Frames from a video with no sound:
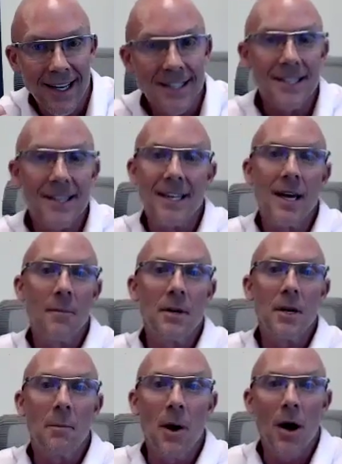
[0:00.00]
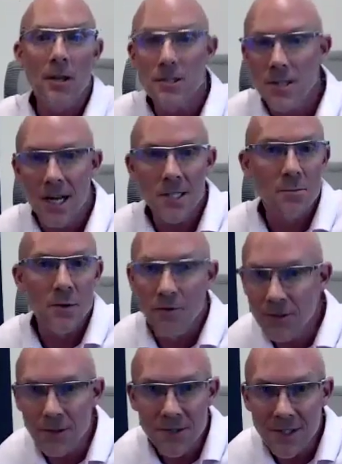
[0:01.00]
Did they come in and apologize
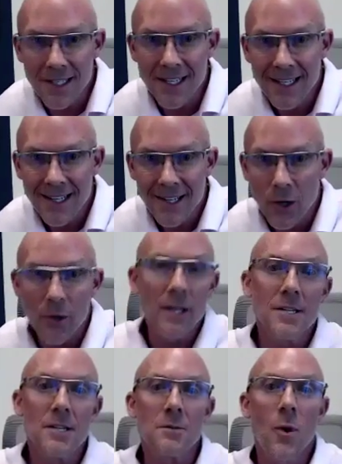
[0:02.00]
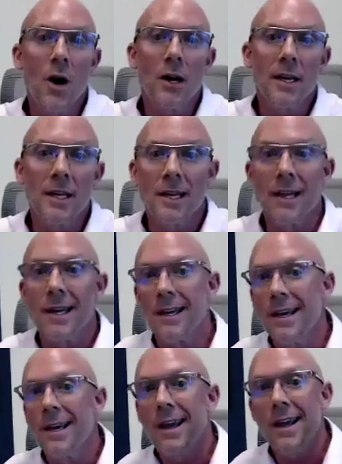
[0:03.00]
profusely? Or did they just walk in like,
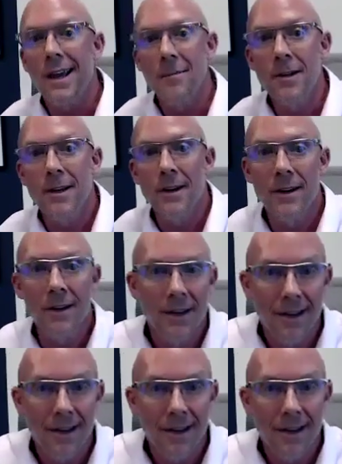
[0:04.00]
hey, I'm here,